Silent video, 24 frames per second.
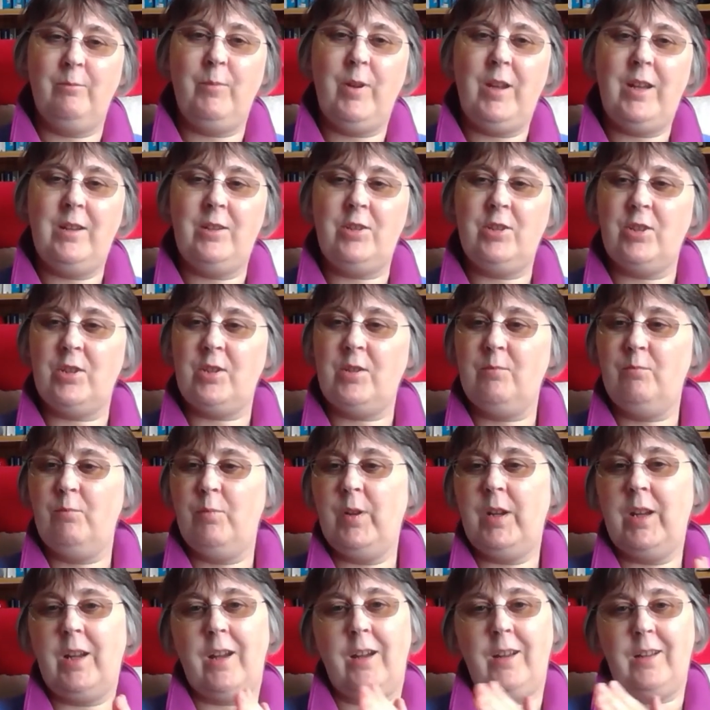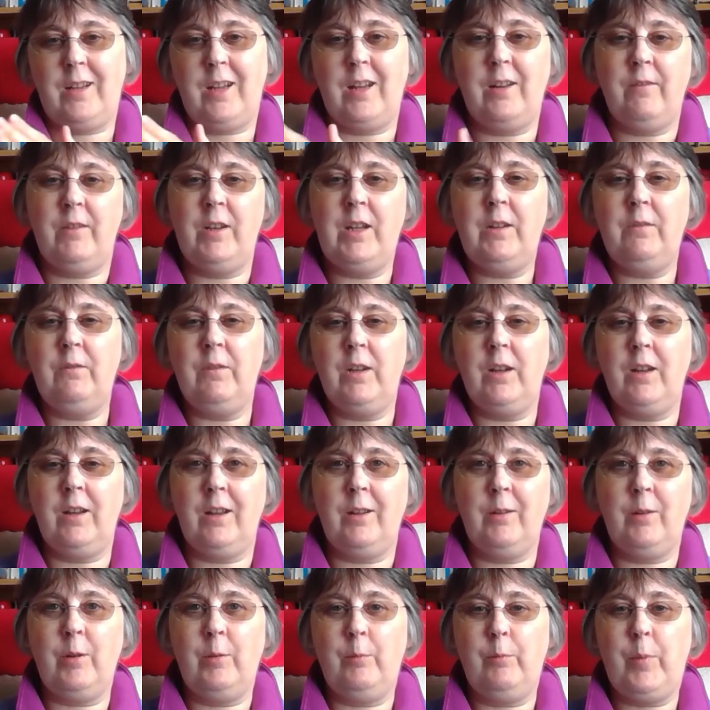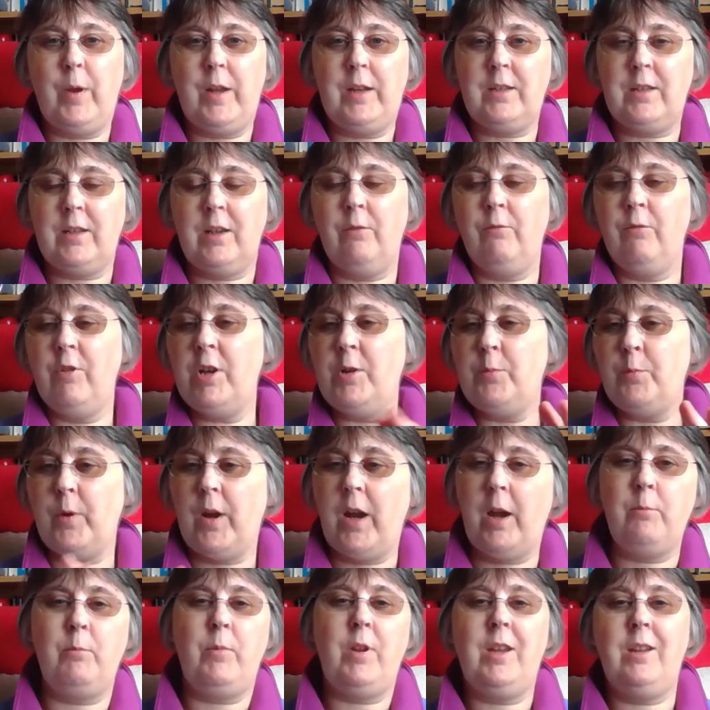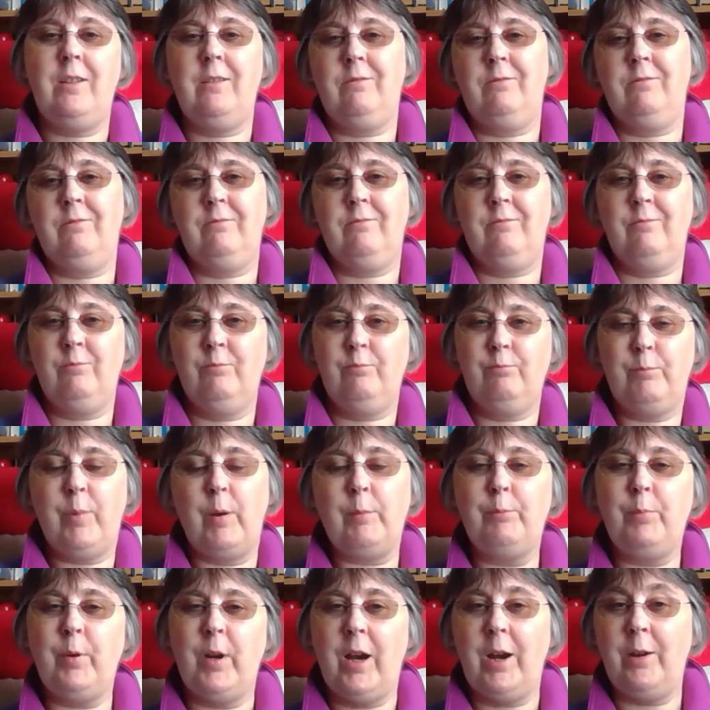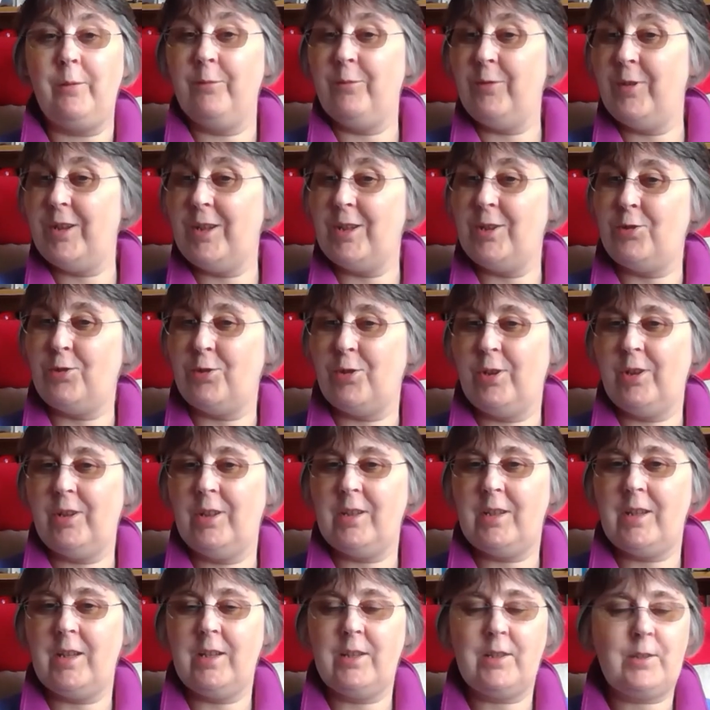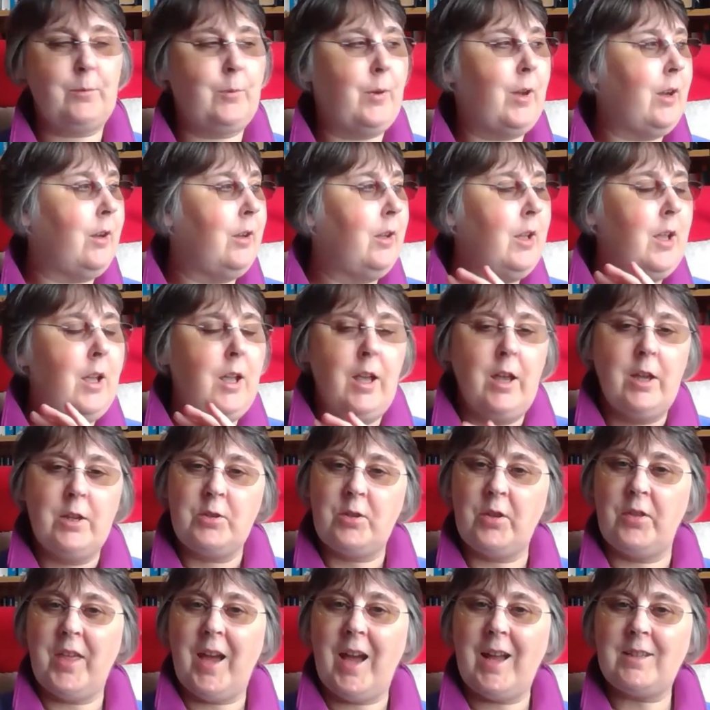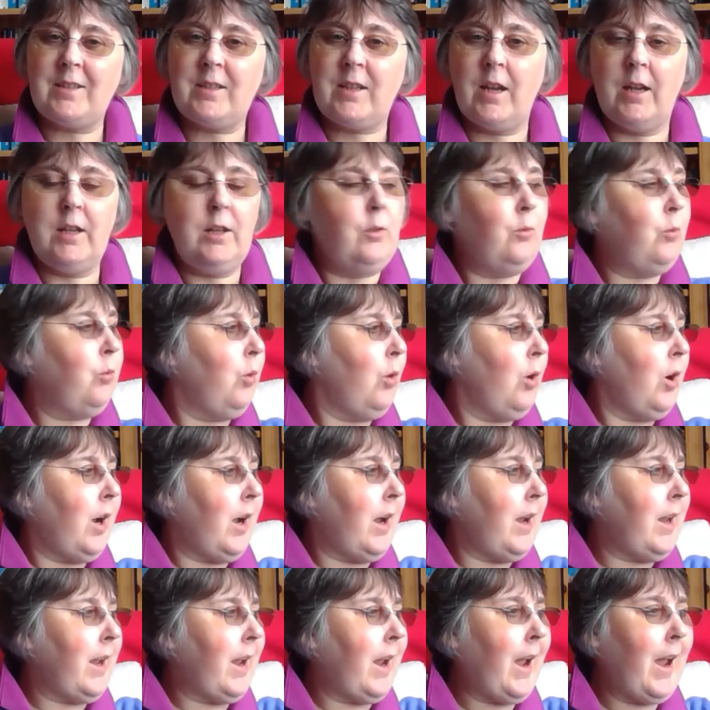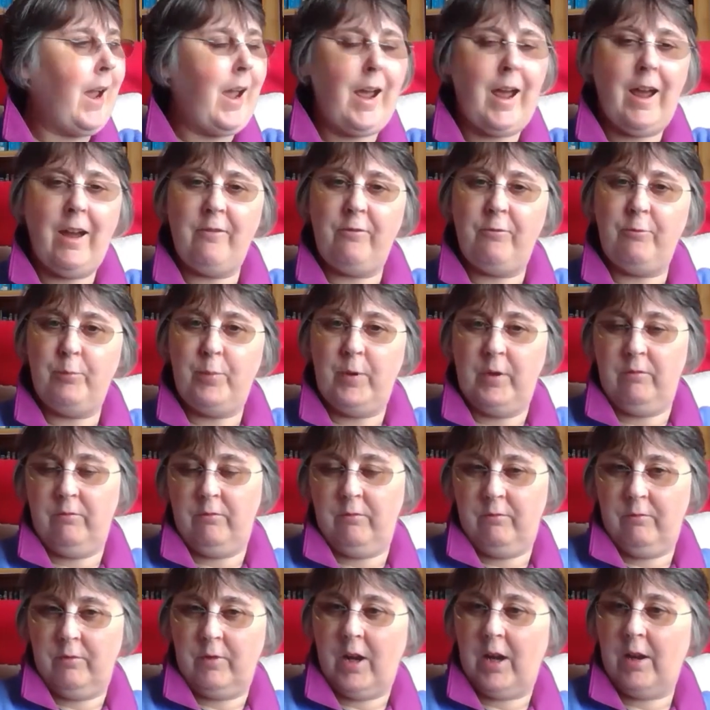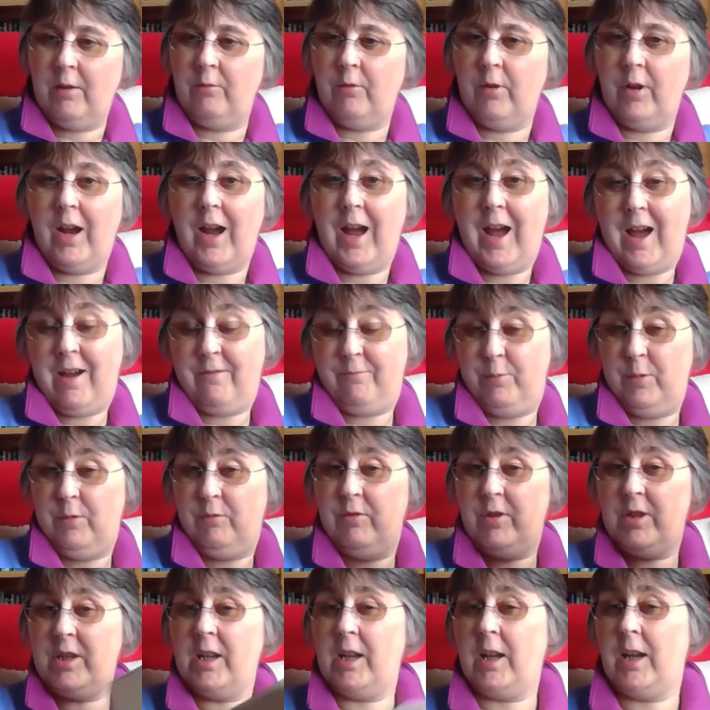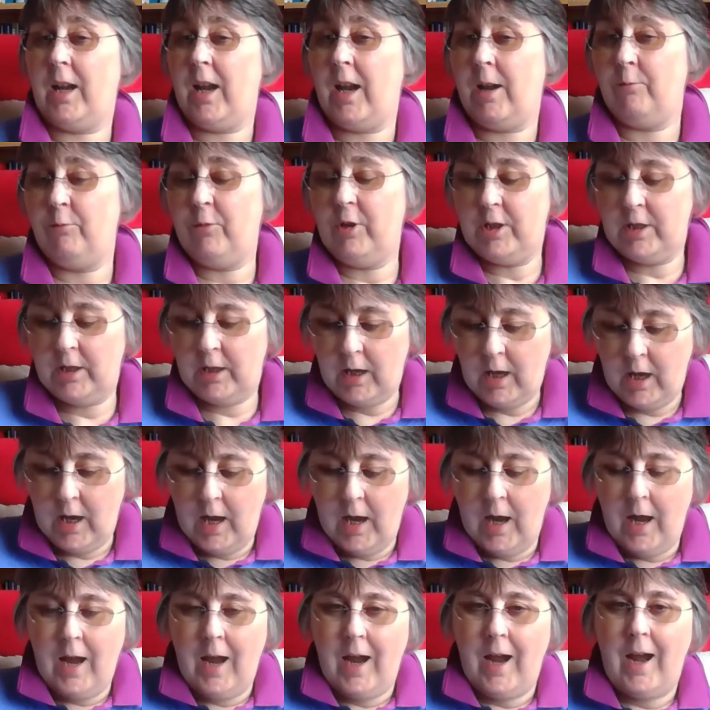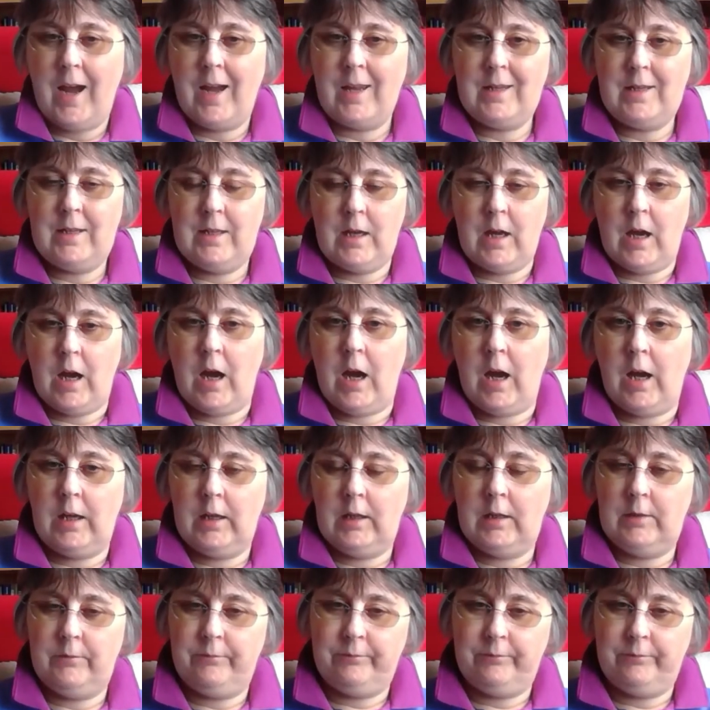just be kind of an even bedtime read, but I may bump it up and read it during the day as well. So that's kind of what I have been reading, and I am reading. Yeah, I